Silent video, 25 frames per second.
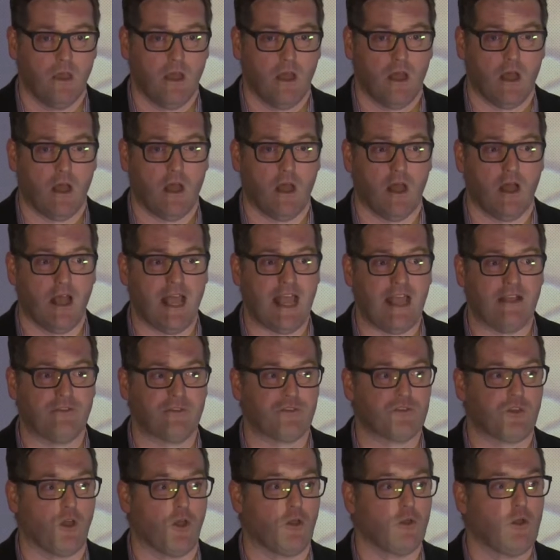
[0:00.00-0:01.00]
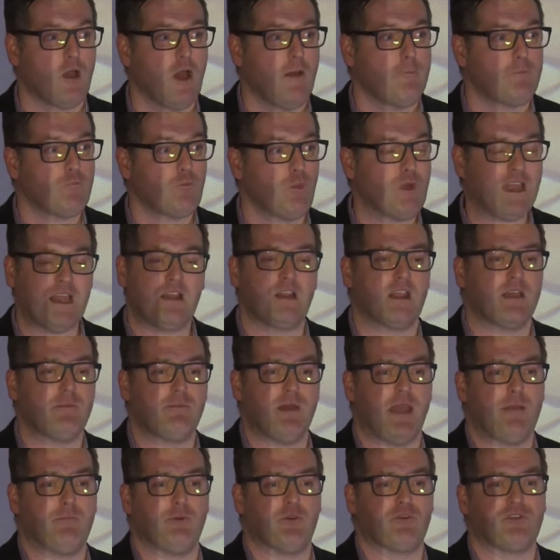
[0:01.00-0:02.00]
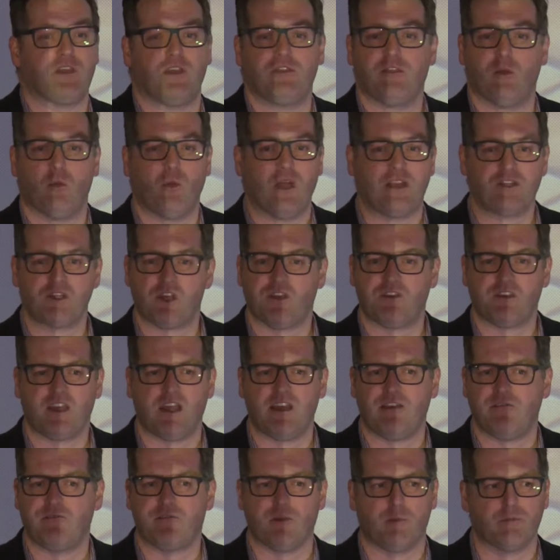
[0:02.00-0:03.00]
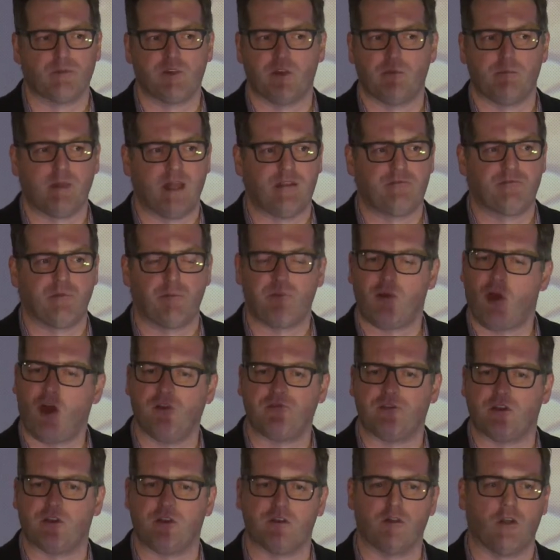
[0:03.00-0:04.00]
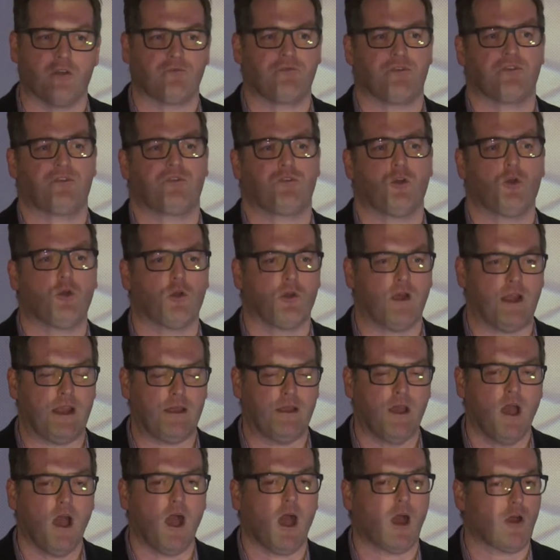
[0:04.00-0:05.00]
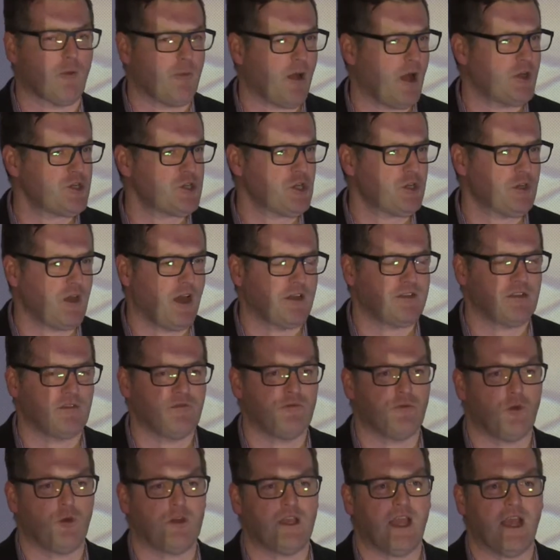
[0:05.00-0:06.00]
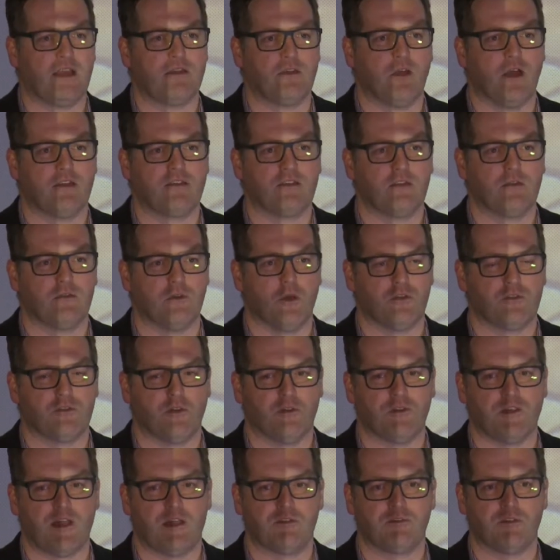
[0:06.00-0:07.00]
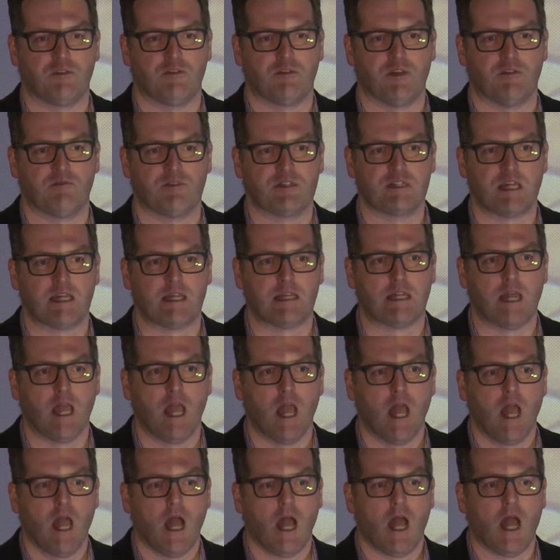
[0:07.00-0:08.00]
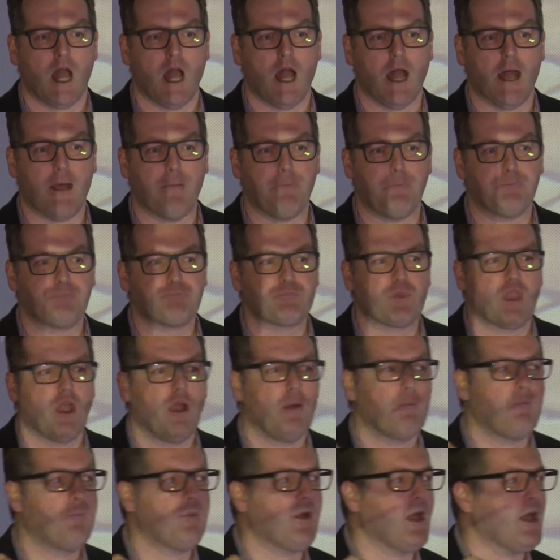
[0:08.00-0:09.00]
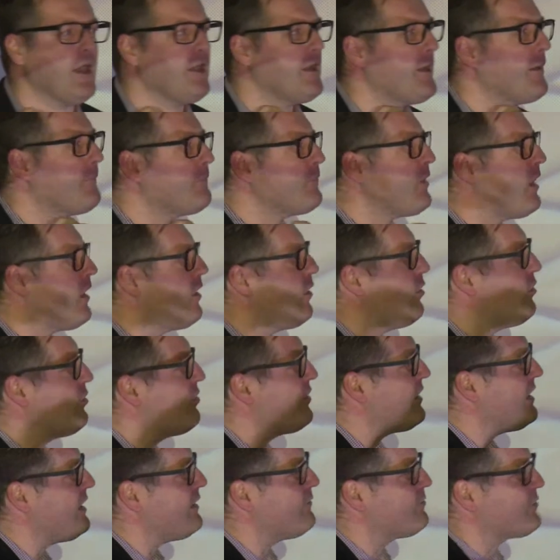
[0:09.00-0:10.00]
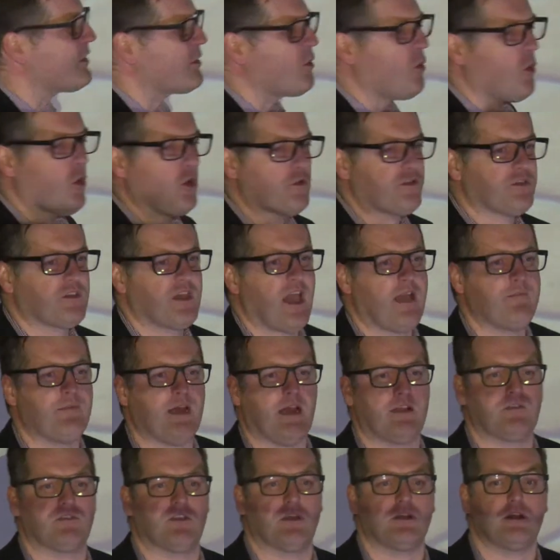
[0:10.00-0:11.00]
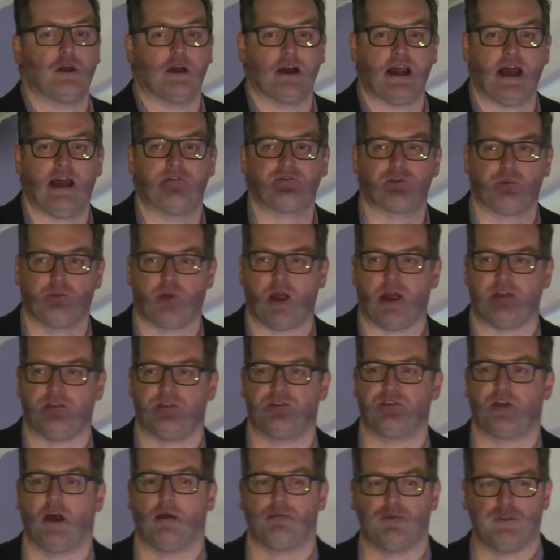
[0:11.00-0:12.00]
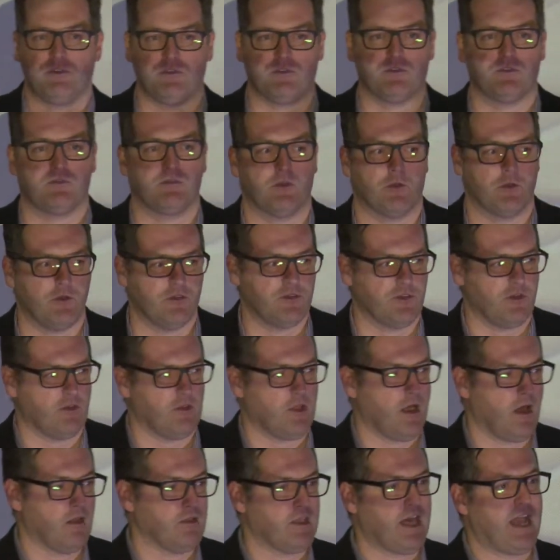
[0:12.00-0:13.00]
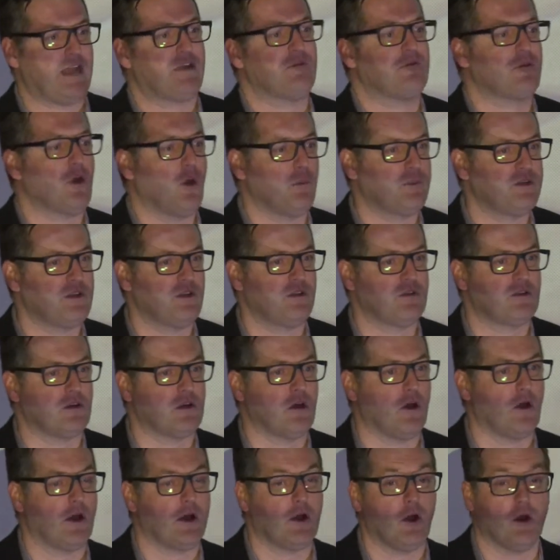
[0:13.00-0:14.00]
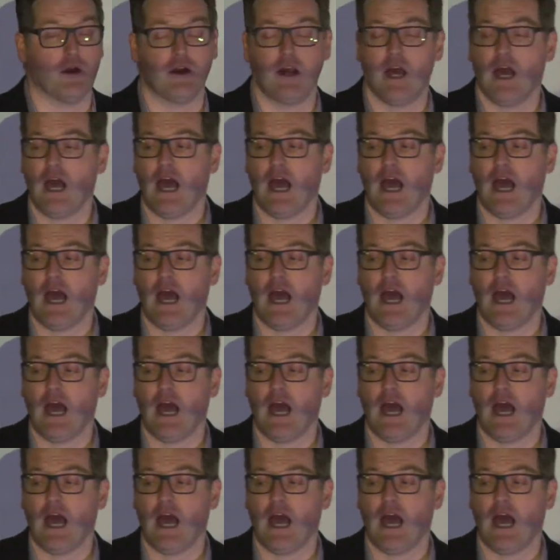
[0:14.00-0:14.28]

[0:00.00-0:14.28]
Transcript: And so, weirdly, people said that we're just getting films that are made for profit, not for story. I remind you, 1948, not 2017. But the courts came down and said, you're going to have to break this up. There is a lack of competition going on.